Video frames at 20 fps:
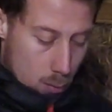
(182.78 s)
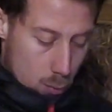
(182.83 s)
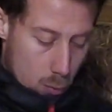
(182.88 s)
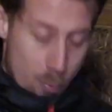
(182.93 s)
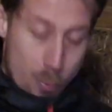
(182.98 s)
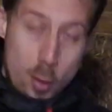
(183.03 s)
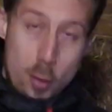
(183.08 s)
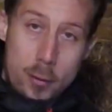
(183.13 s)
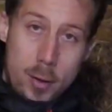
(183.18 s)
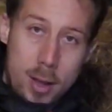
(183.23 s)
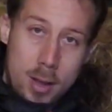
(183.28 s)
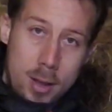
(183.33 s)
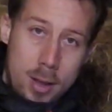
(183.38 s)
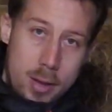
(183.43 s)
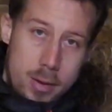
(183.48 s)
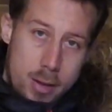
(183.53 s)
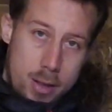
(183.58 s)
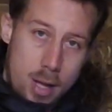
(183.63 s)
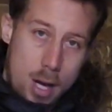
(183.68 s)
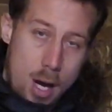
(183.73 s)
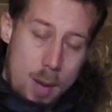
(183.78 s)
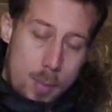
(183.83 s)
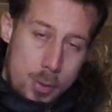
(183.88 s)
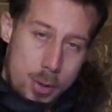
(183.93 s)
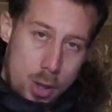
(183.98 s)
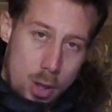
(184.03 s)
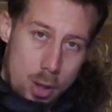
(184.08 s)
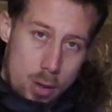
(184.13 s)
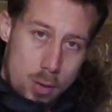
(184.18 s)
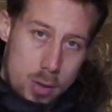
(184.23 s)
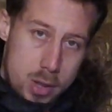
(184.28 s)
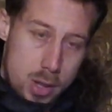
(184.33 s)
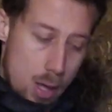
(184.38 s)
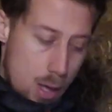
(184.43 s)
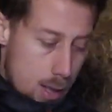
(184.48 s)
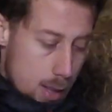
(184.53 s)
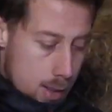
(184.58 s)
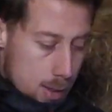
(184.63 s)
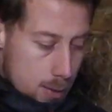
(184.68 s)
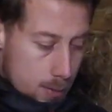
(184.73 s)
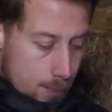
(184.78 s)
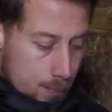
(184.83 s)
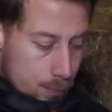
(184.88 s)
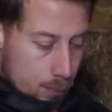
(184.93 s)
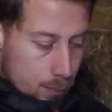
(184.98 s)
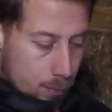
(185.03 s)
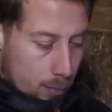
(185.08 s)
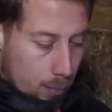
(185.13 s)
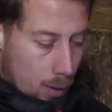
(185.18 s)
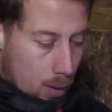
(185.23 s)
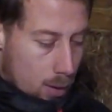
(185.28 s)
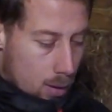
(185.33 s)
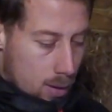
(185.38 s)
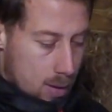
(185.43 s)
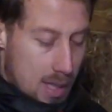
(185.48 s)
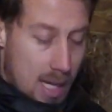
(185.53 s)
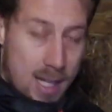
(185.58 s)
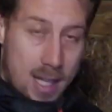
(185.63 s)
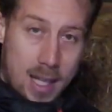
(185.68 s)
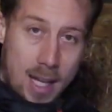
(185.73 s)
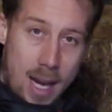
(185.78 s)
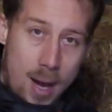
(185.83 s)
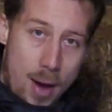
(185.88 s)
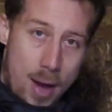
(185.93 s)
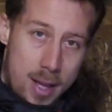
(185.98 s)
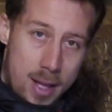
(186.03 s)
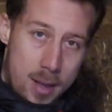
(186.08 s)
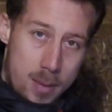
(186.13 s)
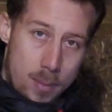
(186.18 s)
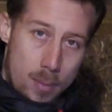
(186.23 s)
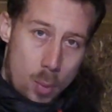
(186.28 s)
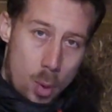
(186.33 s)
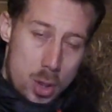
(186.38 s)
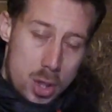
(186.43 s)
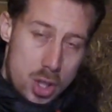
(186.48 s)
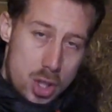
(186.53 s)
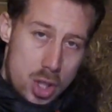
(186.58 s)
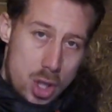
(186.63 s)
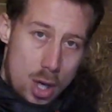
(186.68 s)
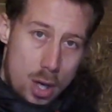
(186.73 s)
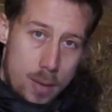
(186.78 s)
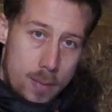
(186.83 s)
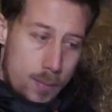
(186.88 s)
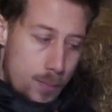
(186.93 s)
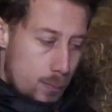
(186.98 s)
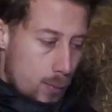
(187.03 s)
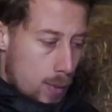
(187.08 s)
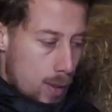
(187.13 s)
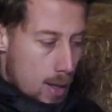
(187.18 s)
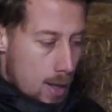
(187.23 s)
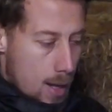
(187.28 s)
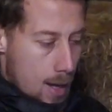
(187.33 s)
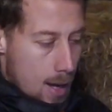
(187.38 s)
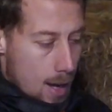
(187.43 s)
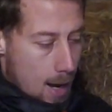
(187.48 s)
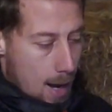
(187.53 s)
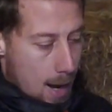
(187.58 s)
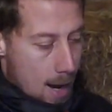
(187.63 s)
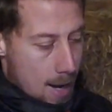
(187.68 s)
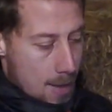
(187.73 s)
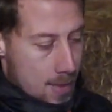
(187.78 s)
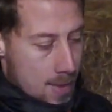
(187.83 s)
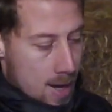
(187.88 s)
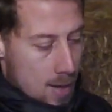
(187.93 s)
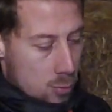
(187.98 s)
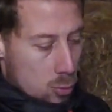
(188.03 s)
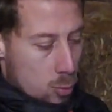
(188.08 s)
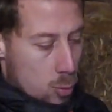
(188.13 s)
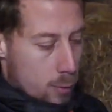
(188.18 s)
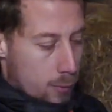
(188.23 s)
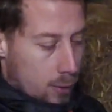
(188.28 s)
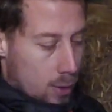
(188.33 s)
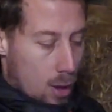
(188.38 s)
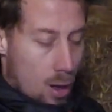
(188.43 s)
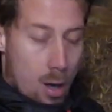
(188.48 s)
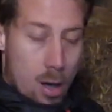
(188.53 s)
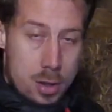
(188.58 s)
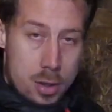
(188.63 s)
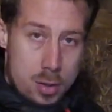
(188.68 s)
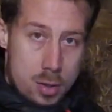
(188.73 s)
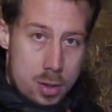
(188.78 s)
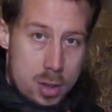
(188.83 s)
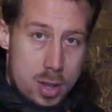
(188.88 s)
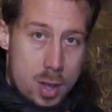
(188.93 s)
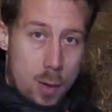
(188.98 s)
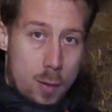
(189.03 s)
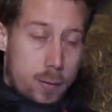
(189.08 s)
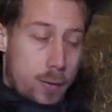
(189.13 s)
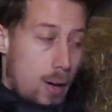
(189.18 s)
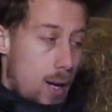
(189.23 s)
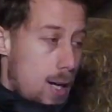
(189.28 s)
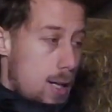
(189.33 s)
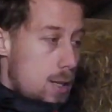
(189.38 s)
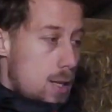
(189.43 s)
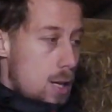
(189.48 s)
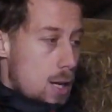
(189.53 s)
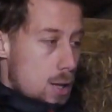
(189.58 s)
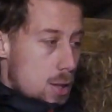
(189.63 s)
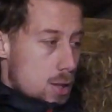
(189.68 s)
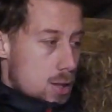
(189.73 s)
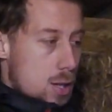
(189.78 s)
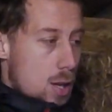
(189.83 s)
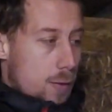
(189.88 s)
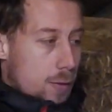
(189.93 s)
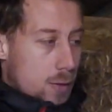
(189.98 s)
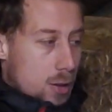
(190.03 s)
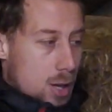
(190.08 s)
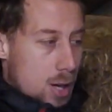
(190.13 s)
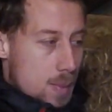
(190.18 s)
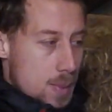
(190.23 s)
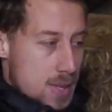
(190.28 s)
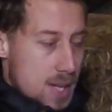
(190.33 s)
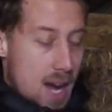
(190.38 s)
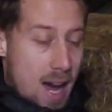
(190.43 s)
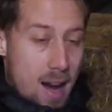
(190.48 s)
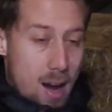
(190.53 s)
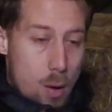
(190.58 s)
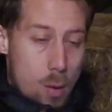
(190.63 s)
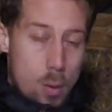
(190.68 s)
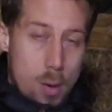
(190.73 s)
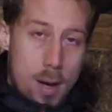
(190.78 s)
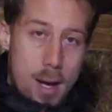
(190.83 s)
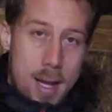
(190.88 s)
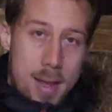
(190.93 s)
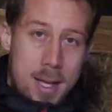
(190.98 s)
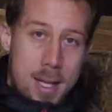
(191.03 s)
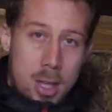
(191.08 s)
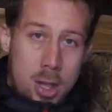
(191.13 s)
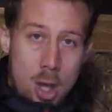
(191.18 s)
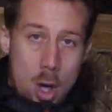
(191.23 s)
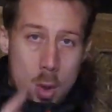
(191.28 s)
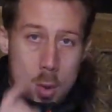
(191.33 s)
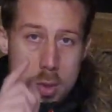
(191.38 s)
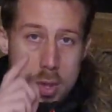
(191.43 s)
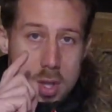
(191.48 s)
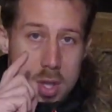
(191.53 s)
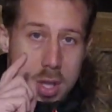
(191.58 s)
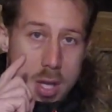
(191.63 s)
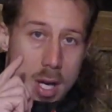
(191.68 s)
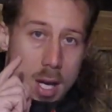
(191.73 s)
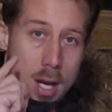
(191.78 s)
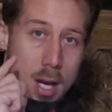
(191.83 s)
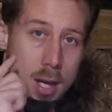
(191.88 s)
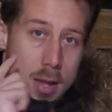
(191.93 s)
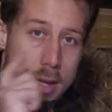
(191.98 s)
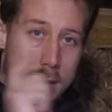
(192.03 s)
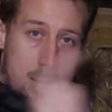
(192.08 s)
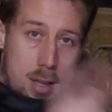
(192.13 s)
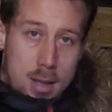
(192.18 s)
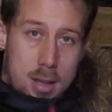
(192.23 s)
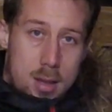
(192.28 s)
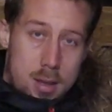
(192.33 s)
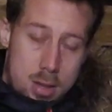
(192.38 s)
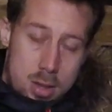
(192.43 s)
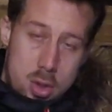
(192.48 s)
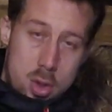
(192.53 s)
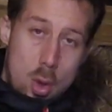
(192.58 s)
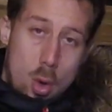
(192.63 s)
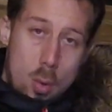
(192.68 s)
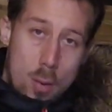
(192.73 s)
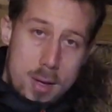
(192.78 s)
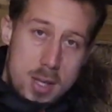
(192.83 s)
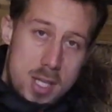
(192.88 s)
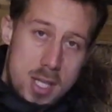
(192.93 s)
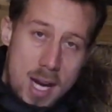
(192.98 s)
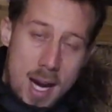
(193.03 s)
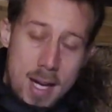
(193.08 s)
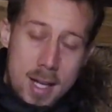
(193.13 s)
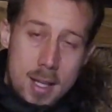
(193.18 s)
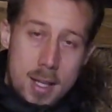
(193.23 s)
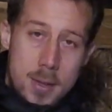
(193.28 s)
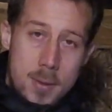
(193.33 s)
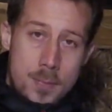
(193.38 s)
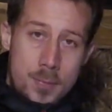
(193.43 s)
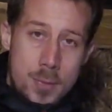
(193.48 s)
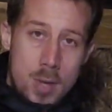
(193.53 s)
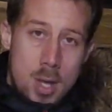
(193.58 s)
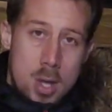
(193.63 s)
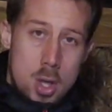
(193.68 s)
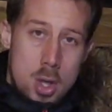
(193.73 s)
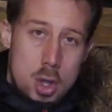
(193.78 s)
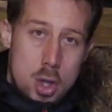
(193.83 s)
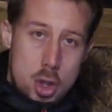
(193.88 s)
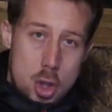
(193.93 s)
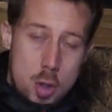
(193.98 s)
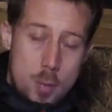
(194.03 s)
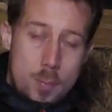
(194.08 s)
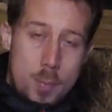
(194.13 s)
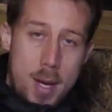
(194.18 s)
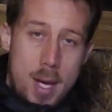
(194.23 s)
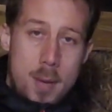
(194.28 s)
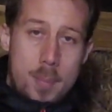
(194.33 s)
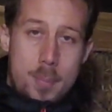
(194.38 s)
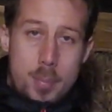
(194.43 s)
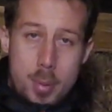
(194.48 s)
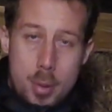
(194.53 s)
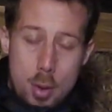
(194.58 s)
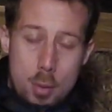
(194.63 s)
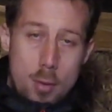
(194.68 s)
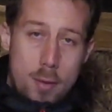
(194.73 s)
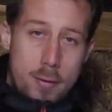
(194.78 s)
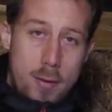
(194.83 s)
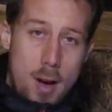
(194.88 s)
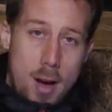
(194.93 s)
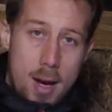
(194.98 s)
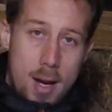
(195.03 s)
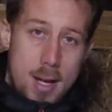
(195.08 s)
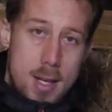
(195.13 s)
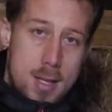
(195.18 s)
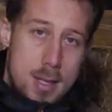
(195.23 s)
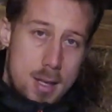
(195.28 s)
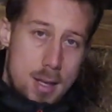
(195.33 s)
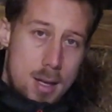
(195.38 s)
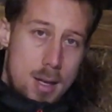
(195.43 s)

removing the carbon dioxide, taking out any moisture and then removing the hydrogen sulfide, the stuff that comes out and then goes to the, the, the storage tank should be purified